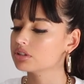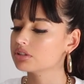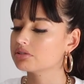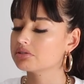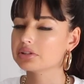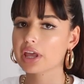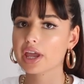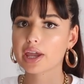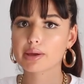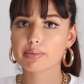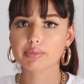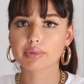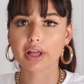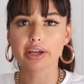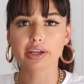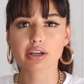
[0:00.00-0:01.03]
the same
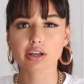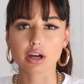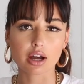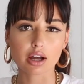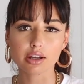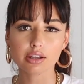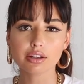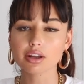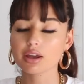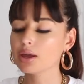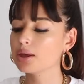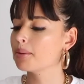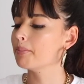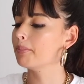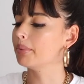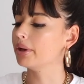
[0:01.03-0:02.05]
like cut
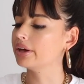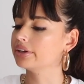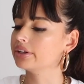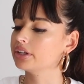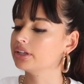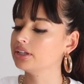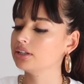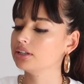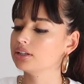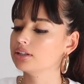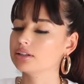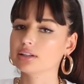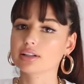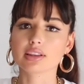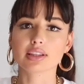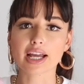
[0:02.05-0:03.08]
but
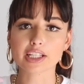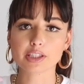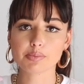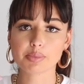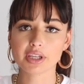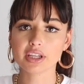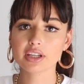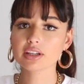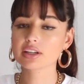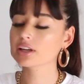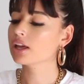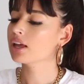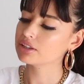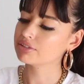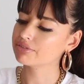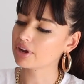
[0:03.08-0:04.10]
in light
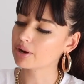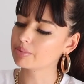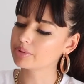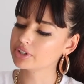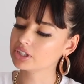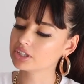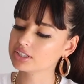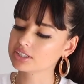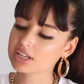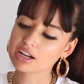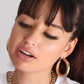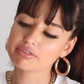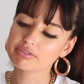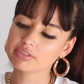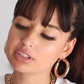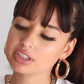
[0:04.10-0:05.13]
pink. The fabric, it's kind
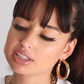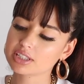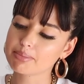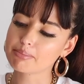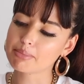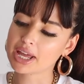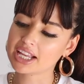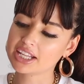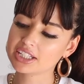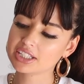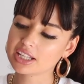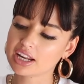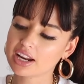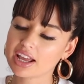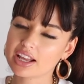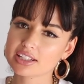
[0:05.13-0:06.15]
of, it's a mesh
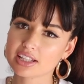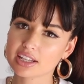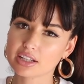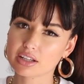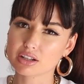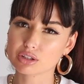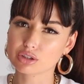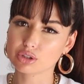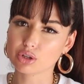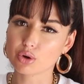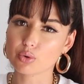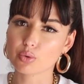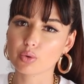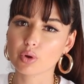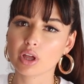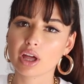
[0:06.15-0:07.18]
that has like a
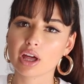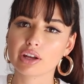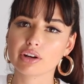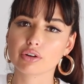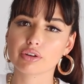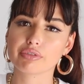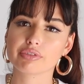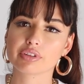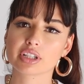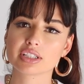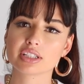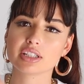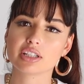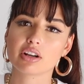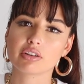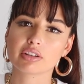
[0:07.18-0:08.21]
glow. I don't know if you can
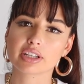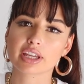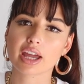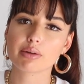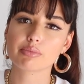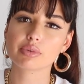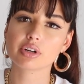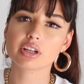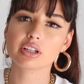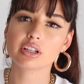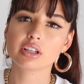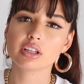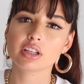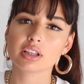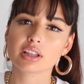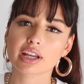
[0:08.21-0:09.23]
see it on camera,
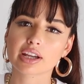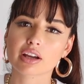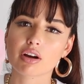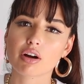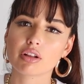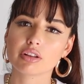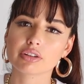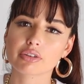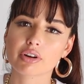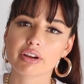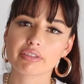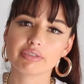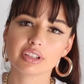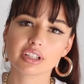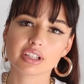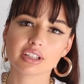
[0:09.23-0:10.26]
like a
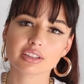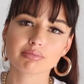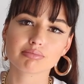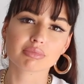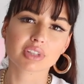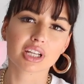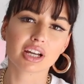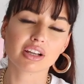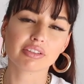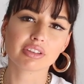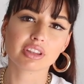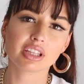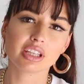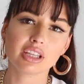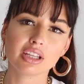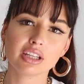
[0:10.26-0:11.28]
holographic kind of
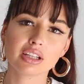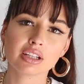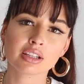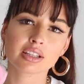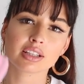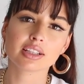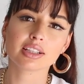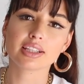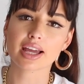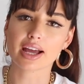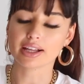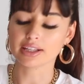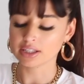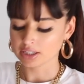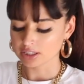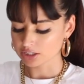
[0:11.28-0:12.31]
thing. Yeah,
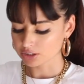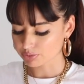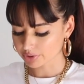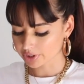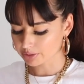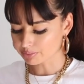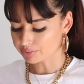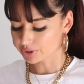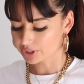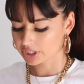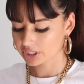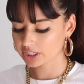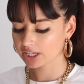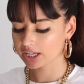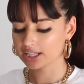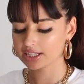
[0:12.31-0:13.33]
it's really
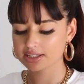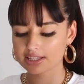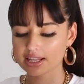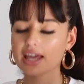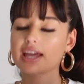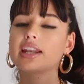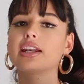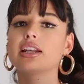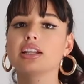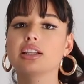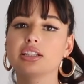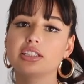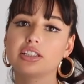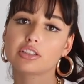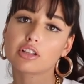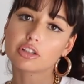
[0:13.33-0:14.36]
pretty. And then
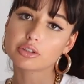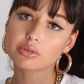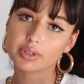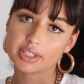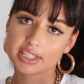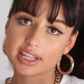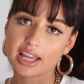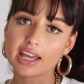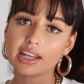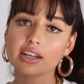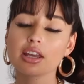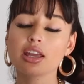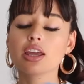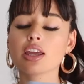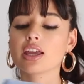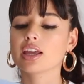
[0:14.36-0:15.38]
this is also a set,
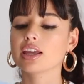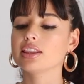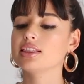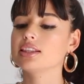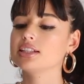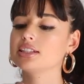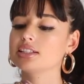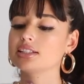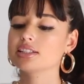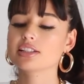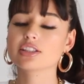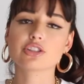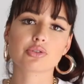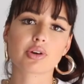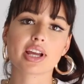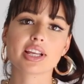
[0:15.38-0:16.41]
and this is
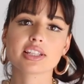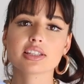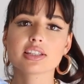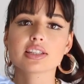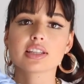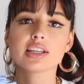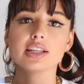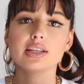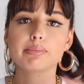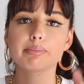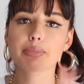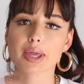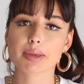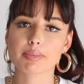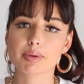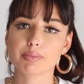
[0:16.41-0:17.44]
a dress in
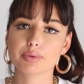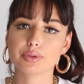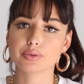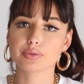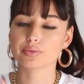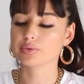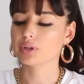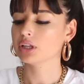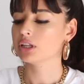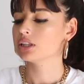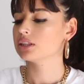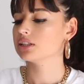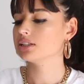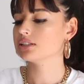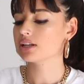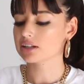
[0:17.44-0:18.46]
baby blue.
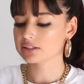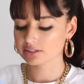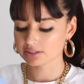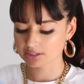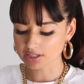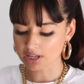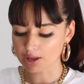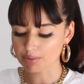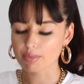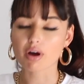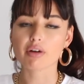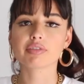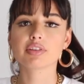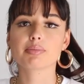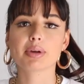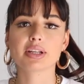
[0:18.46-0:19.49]
These are some
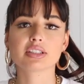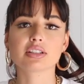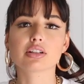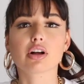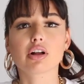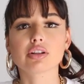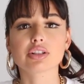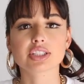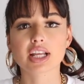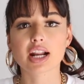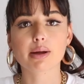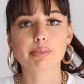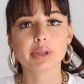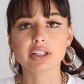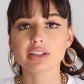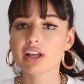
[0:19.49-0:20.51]
of the pastel colors that
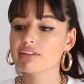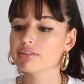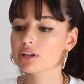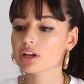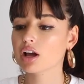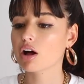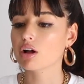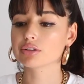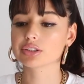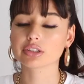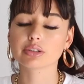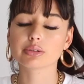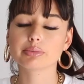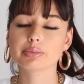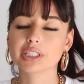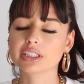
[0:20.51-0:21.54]
I've been loving.
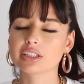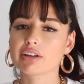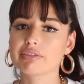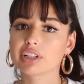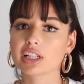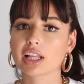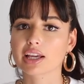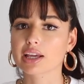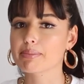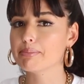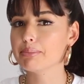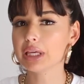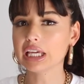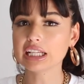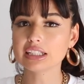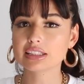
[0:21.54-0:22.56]
Also been loving like
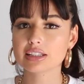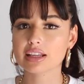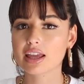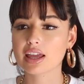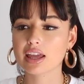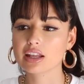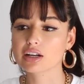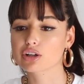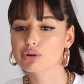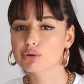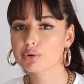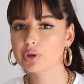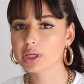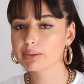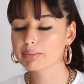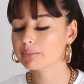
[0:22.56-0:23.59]
mint and
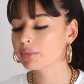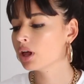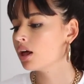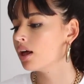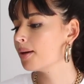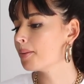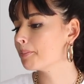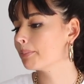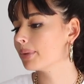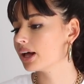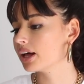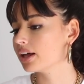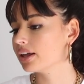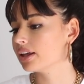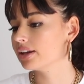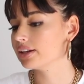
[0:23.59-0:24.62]
cream.
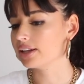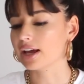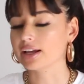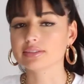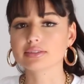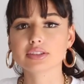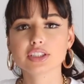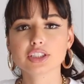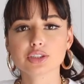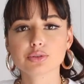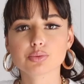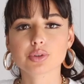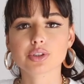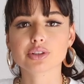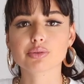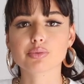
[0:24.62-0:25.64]
But yeah, these
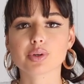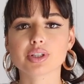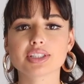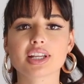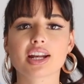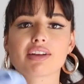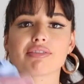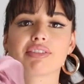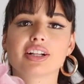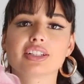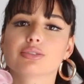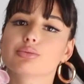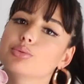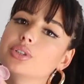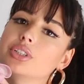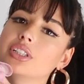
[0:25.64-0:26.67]
were the ones that I felt
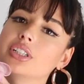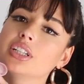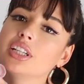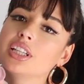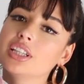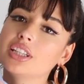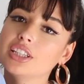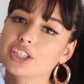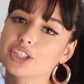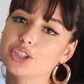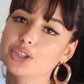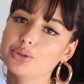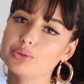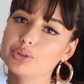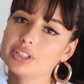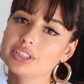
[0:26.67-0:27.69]
were the
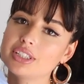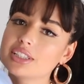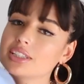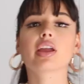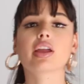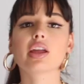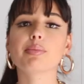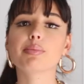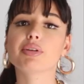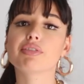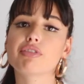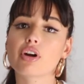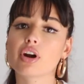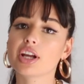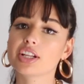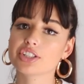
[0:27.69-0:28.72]
cutest. And
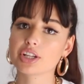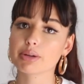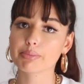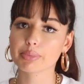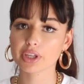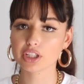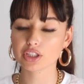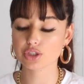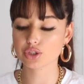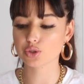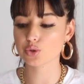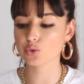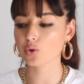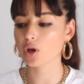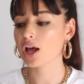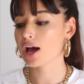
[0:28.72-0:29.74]
before I jump
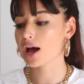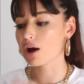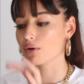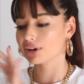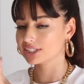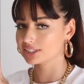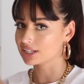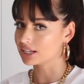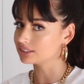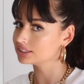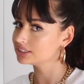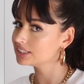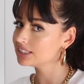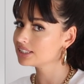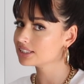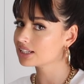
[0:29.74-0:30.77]
into how I styled
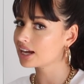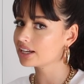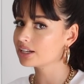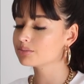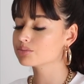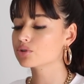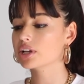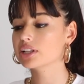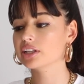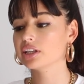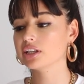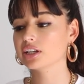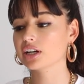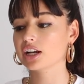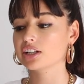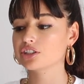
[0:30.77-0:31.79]
these items right
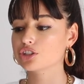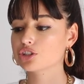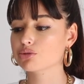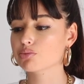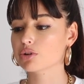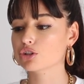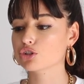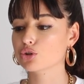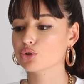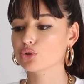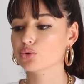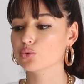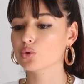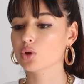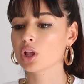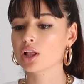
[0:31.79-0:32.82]
here, I just want to show
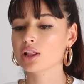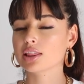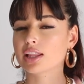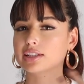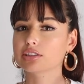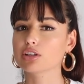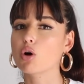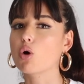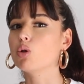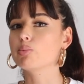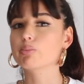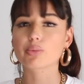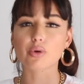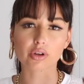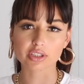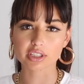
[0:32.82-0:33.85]
you like the whole
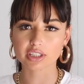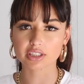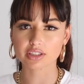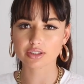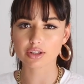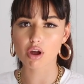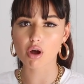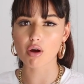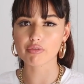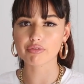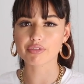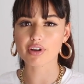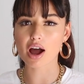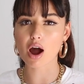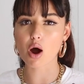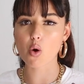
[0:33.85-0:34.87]
process of
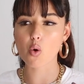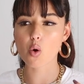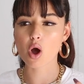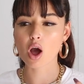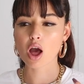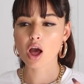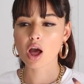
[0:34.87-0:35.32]
how